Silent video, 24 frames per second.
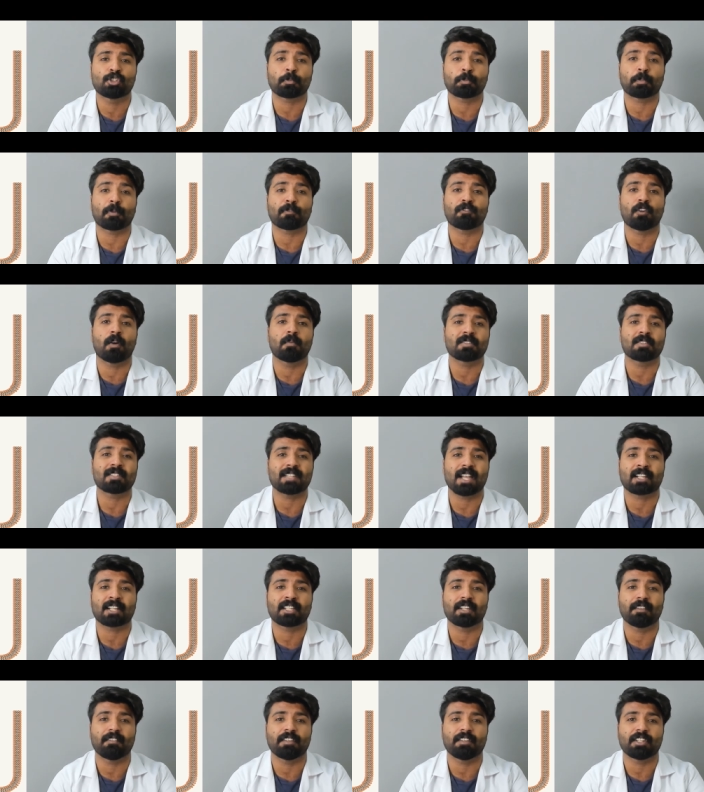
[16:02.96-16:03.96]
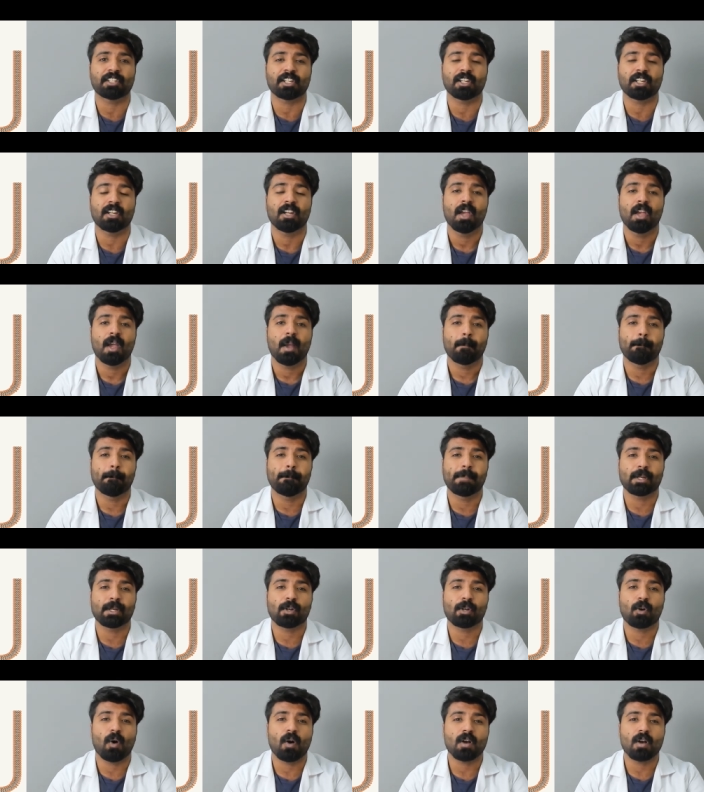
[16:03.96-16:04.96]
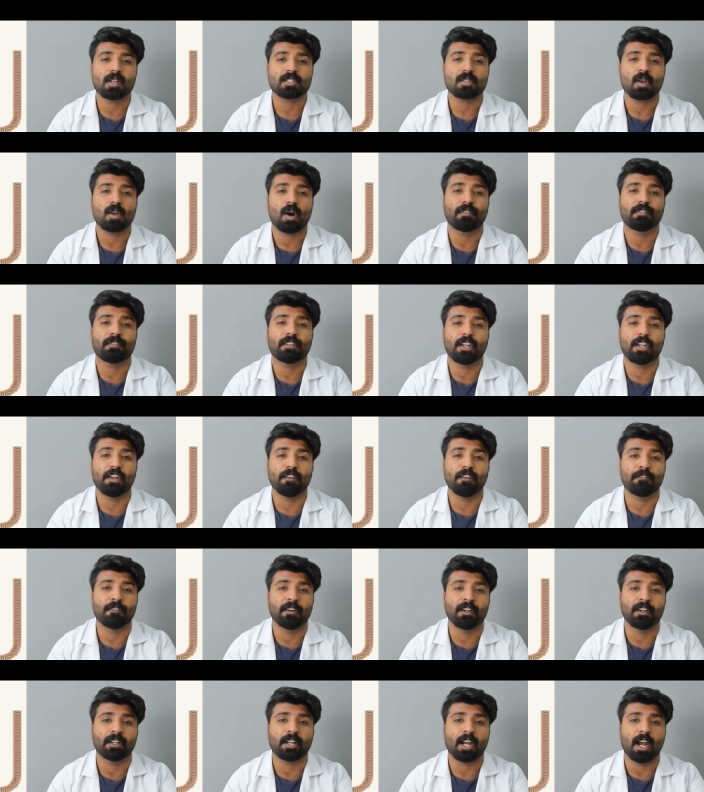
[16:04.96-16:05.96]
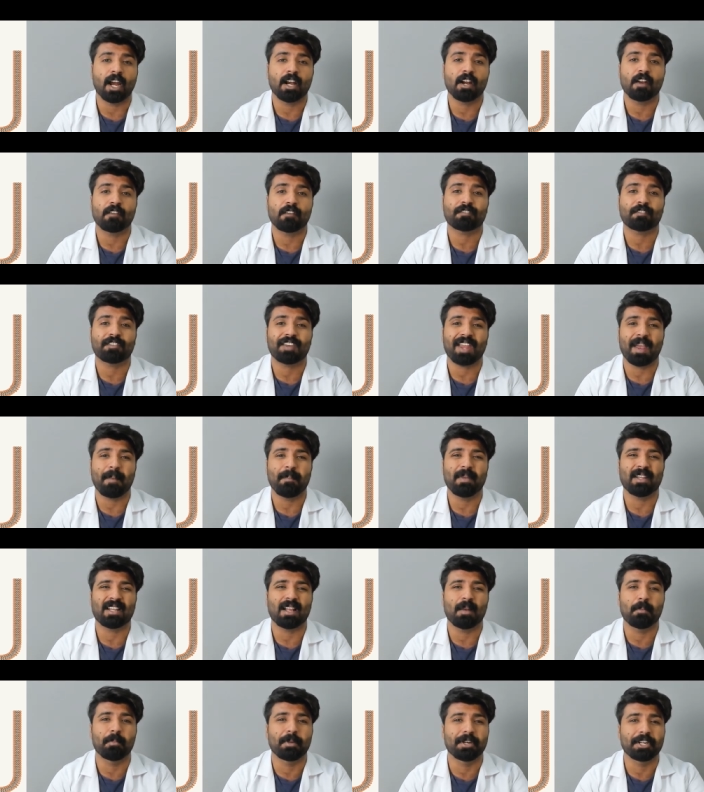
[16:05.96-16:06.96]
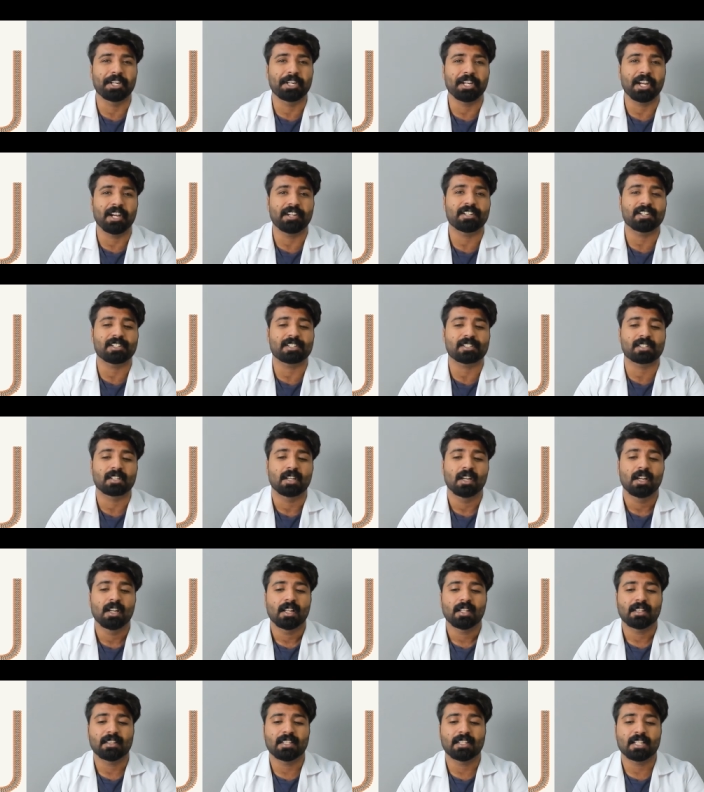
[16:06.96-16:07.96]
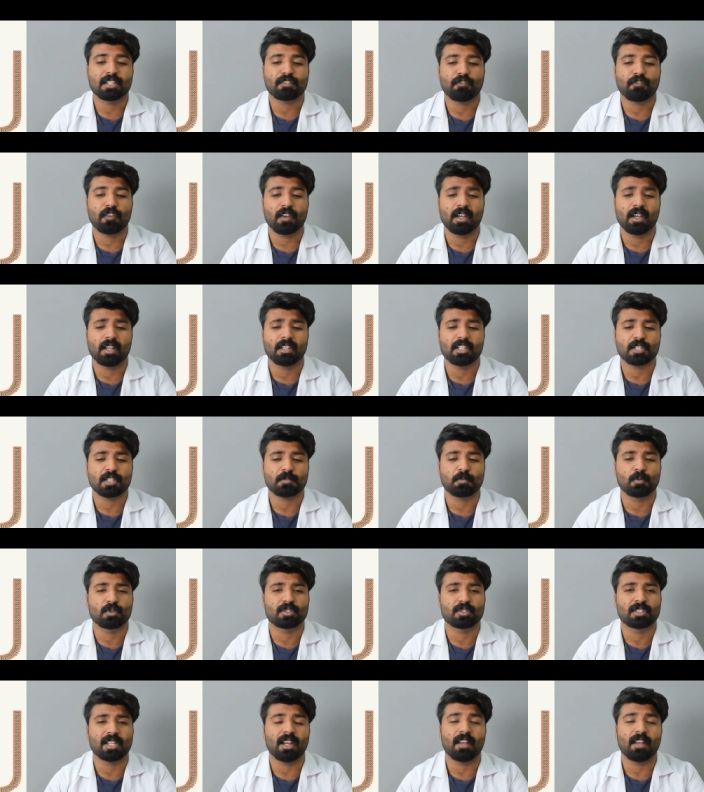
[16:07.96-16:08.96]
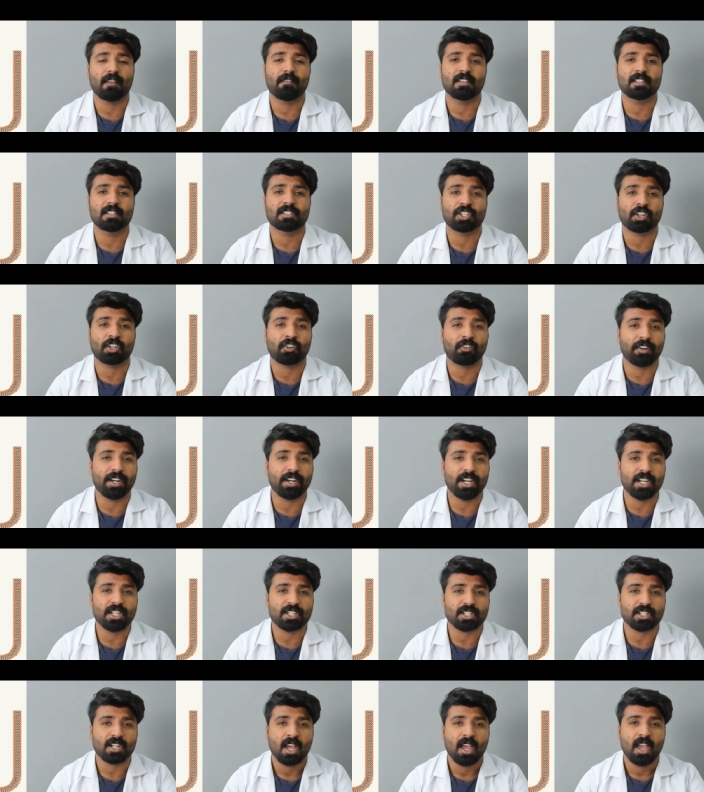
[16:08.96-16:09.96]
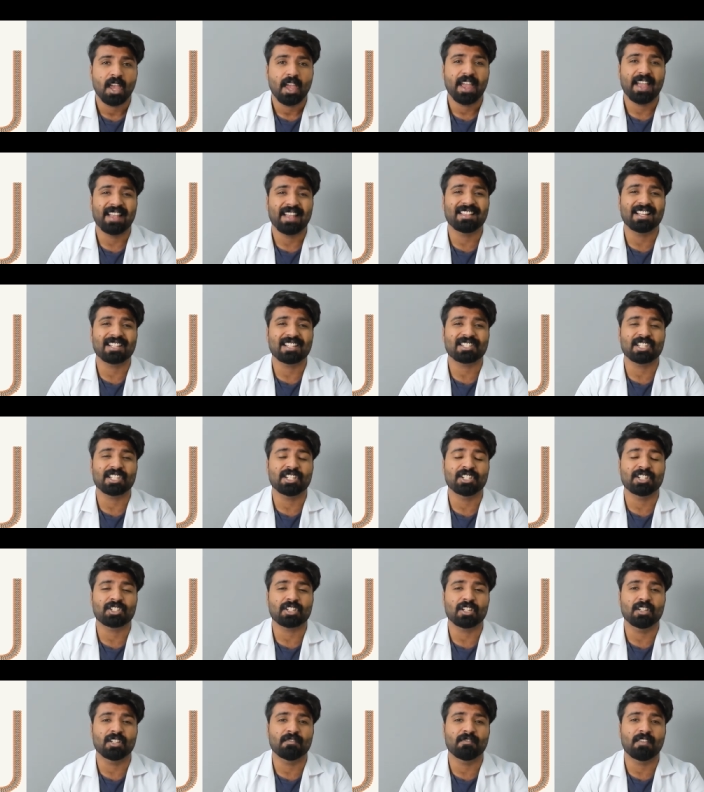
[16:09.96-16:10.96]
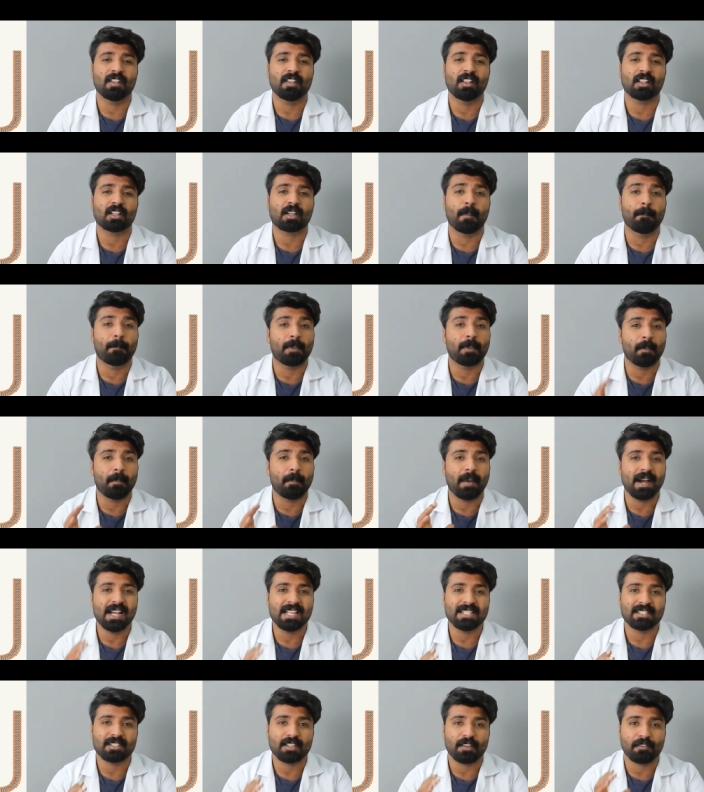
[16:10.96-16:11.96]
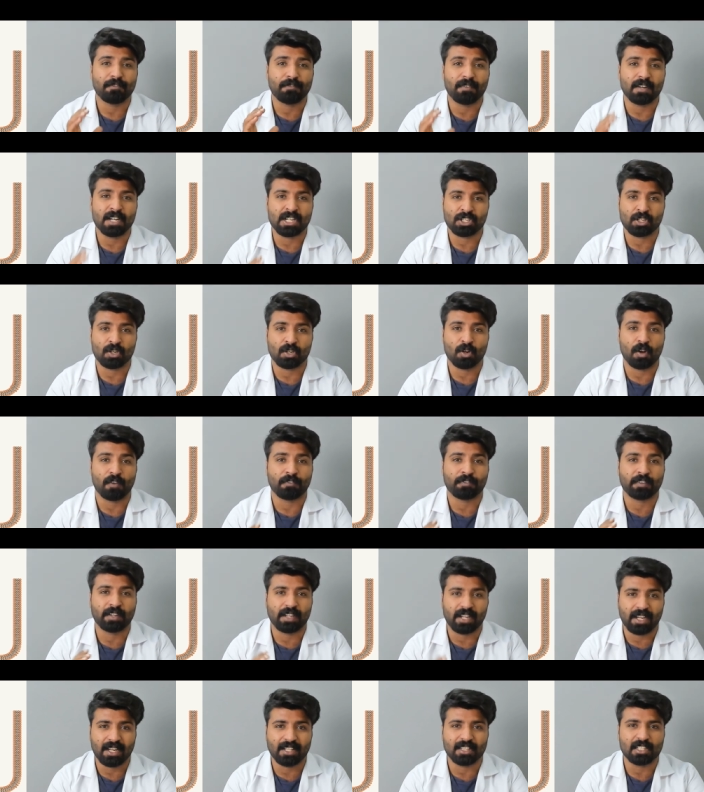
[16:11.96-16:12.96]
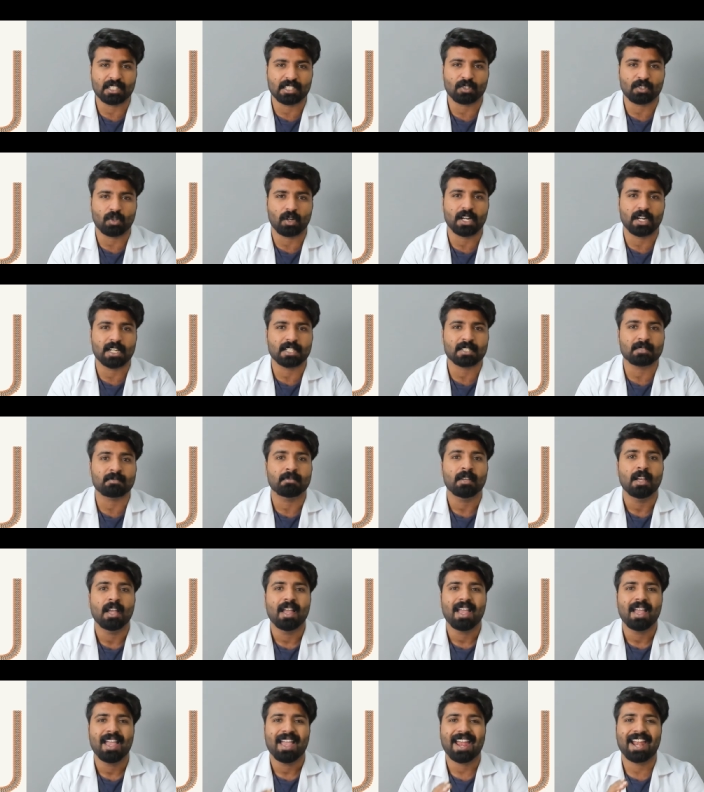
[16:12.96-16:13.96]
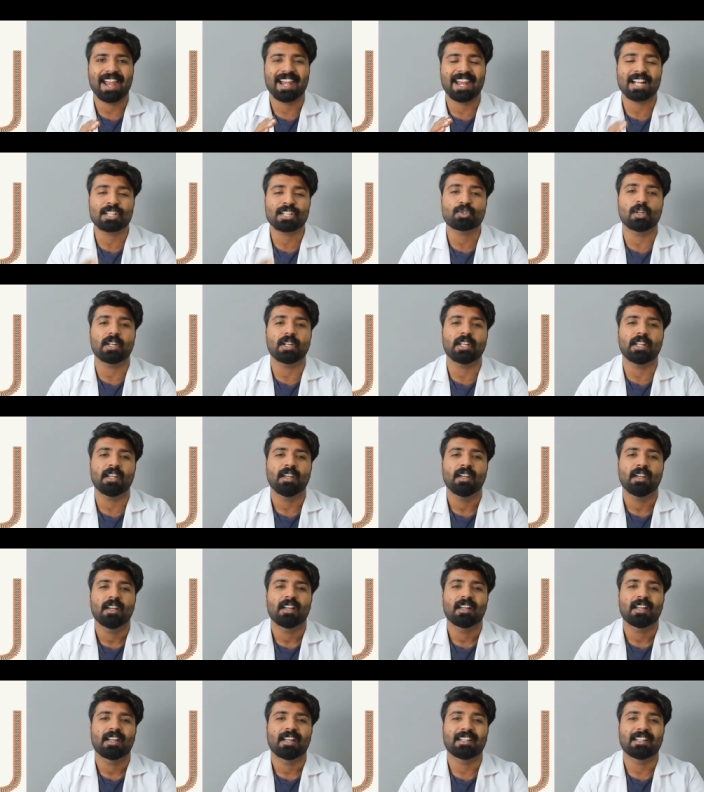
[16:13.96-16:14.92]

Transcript: to perform this activity because of different kind of chemical mediators this uh, this brucella will secrete and this in turn will compromise their function of killing this organism and actually